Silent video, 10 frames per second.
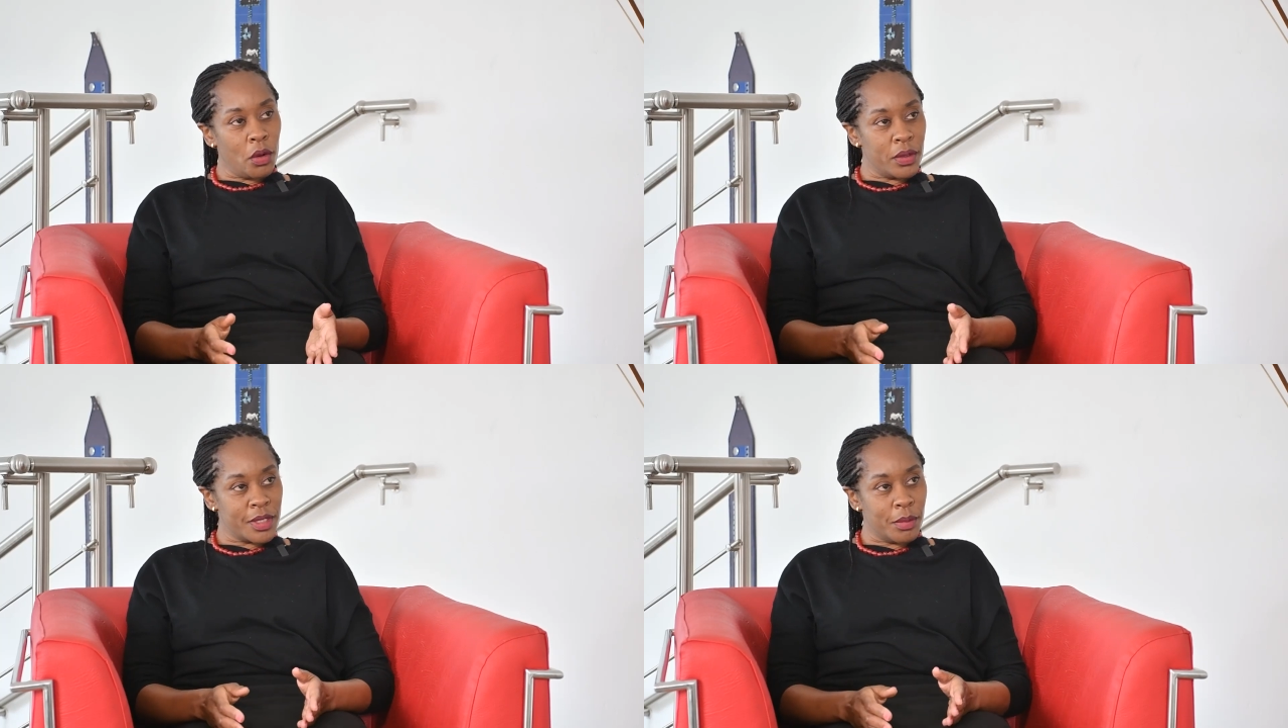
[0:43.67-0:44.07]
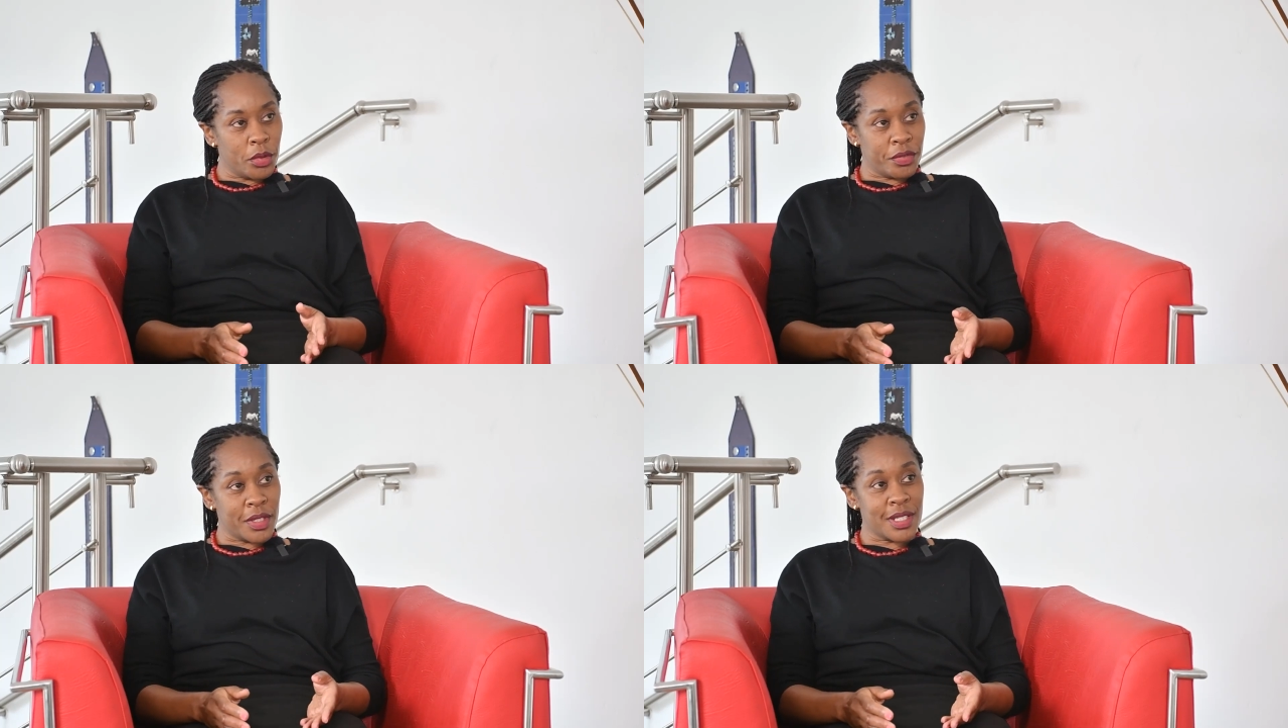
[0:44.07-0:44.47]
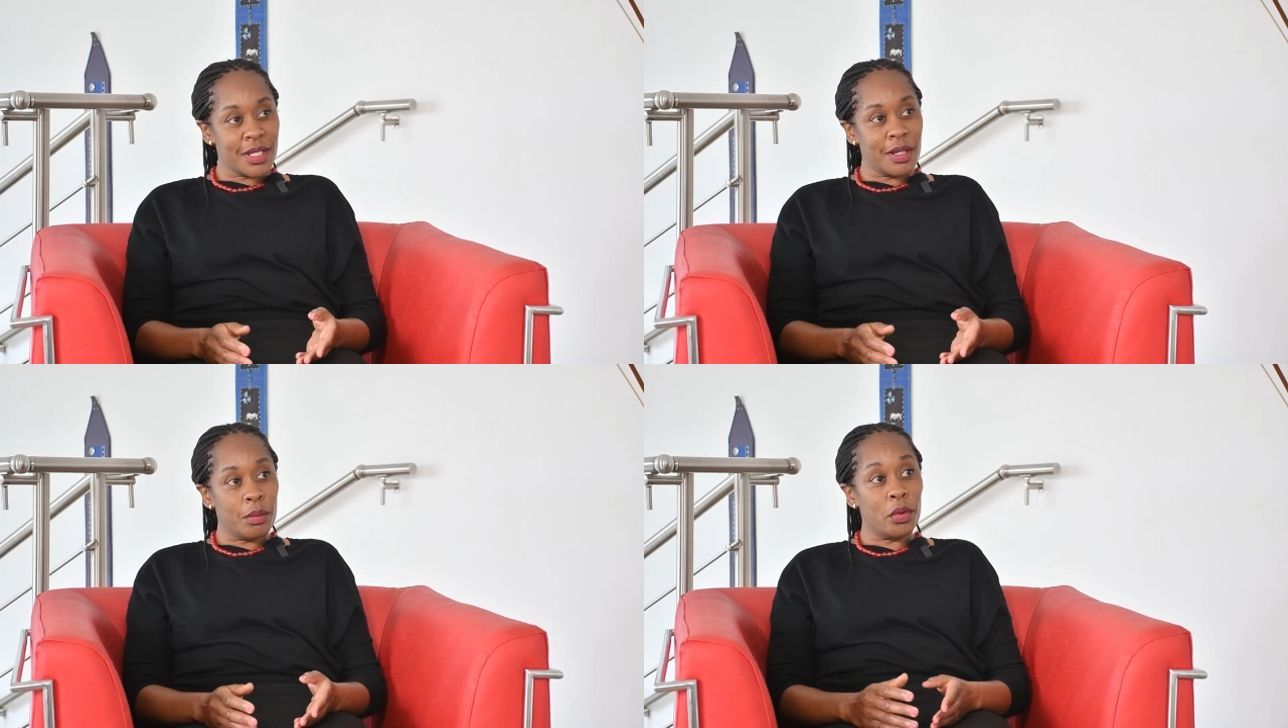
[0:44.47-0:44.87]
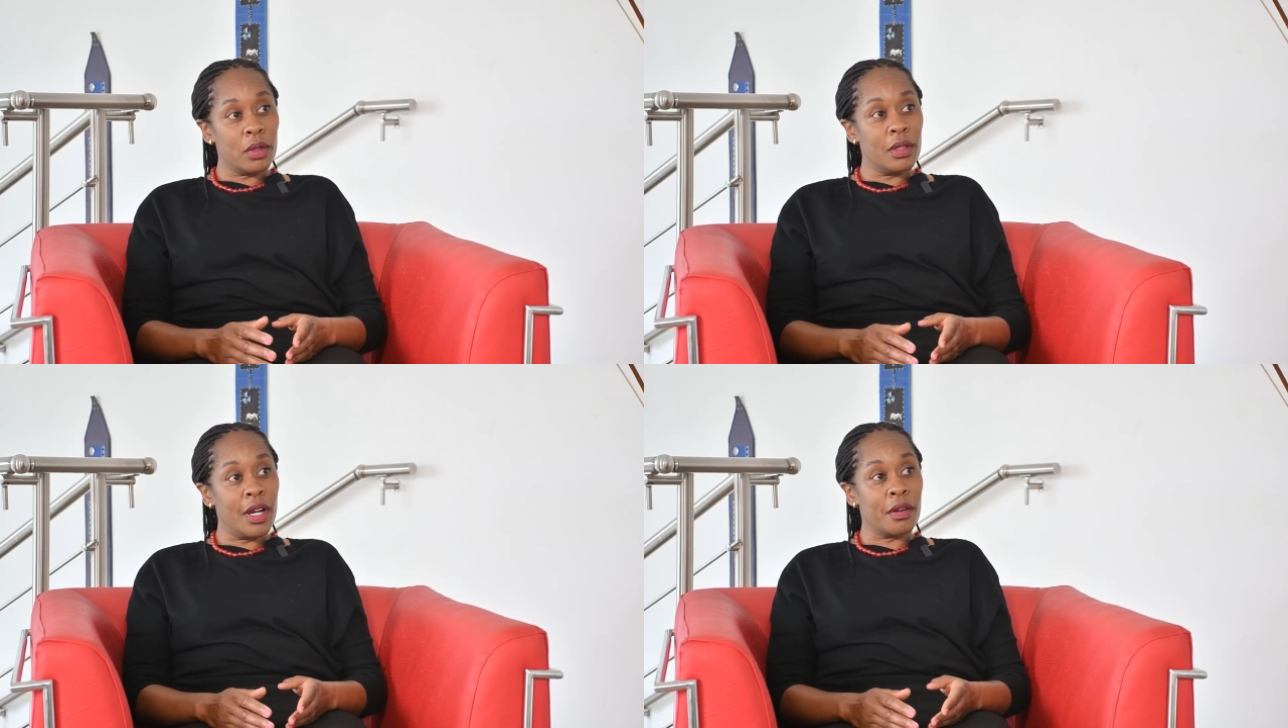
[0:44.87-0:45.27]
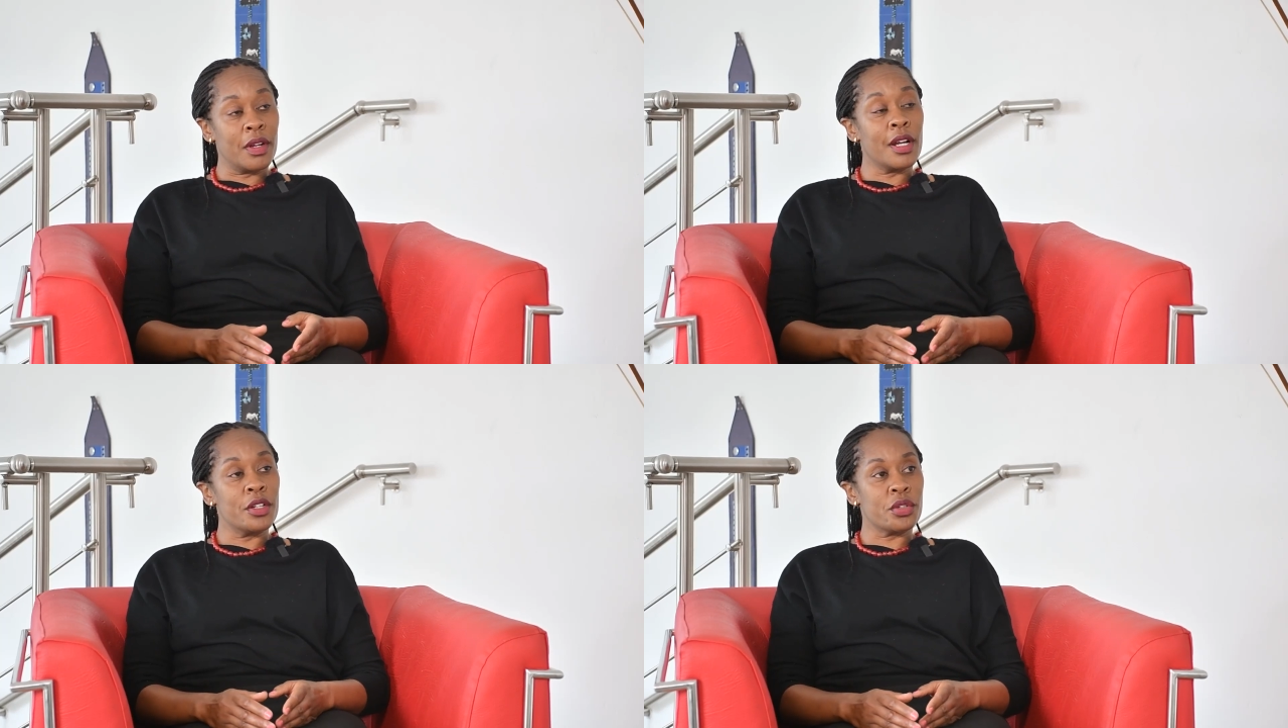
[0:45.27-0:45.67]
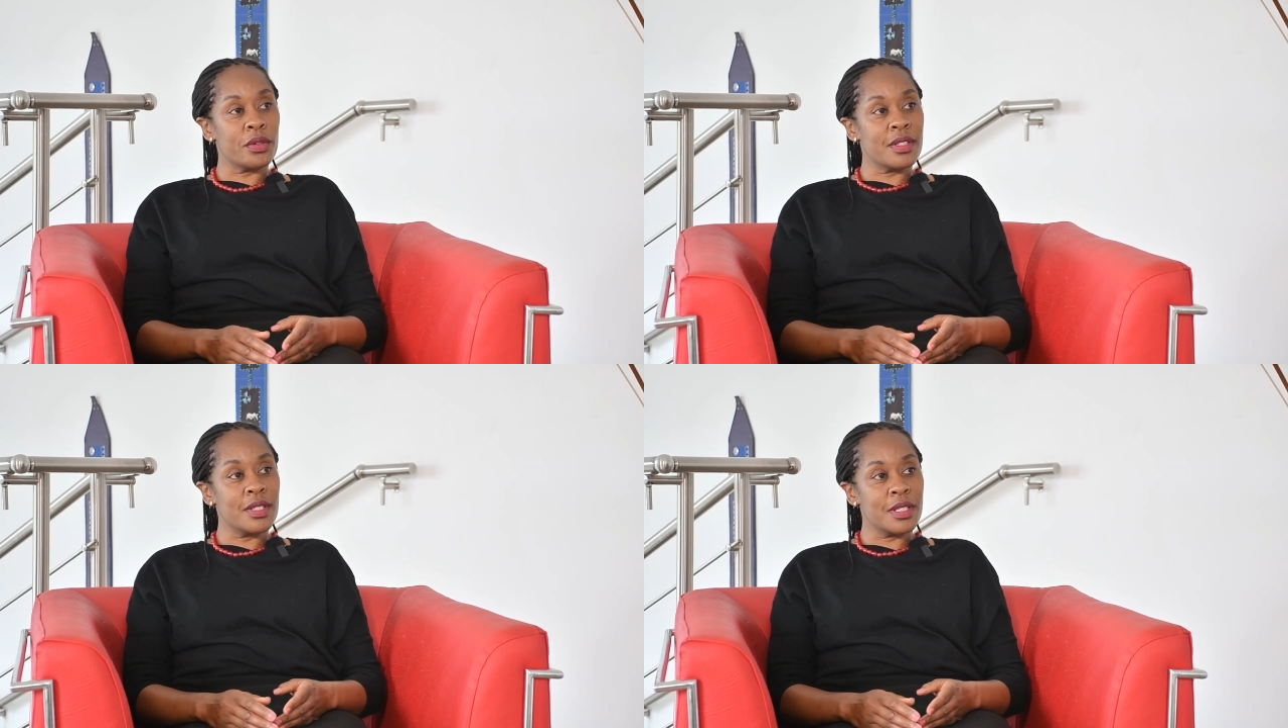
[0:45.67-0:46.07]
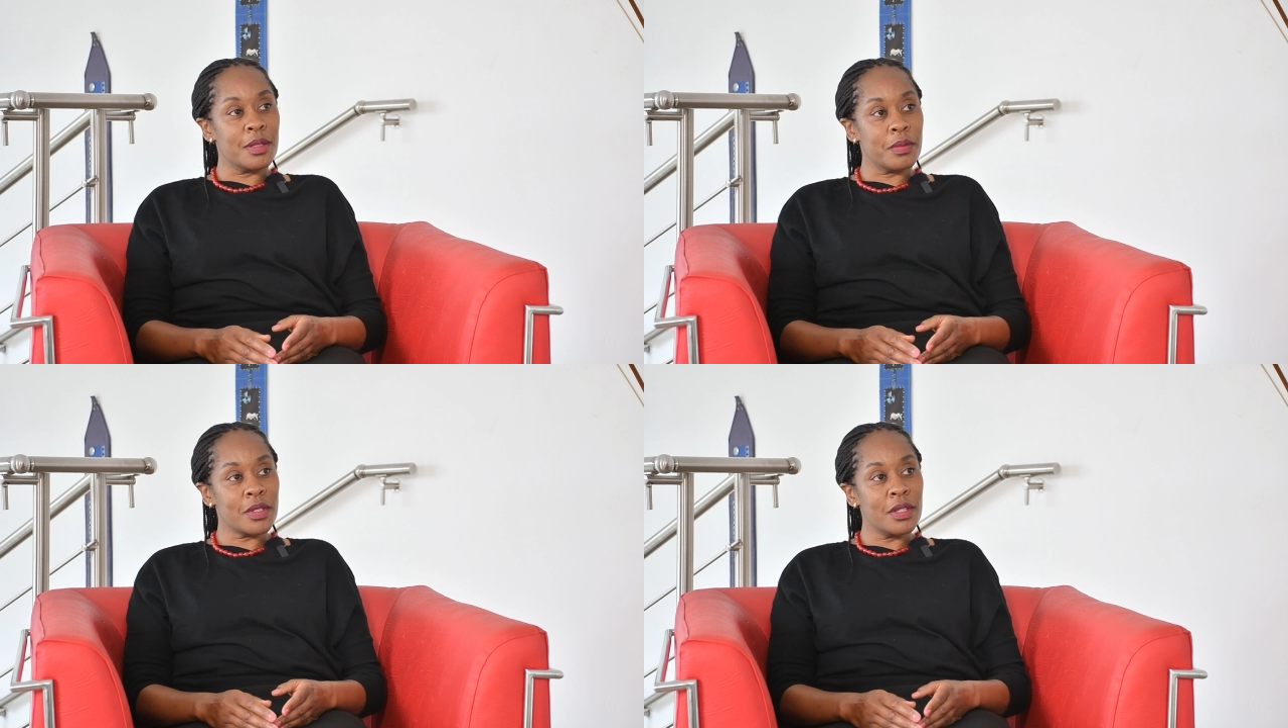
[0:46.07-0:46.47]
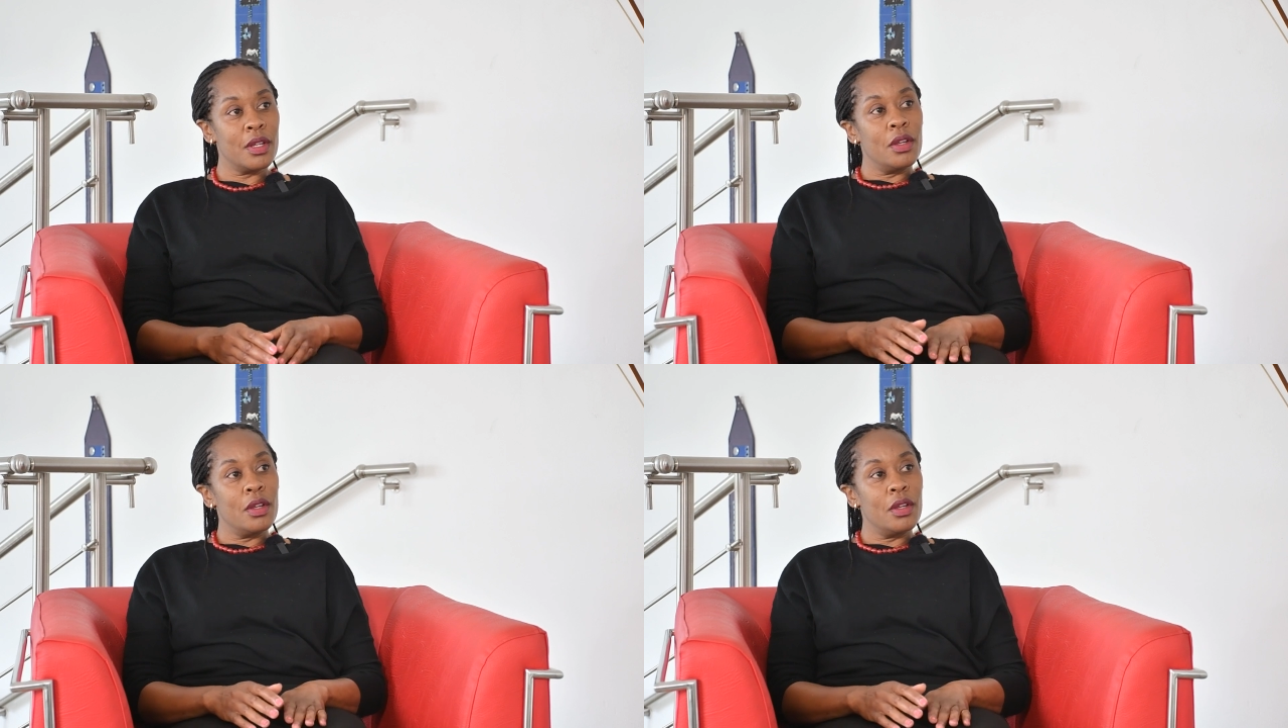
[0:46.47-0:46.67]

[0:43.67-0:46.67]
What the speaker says: concept of sustainable agricultural systems.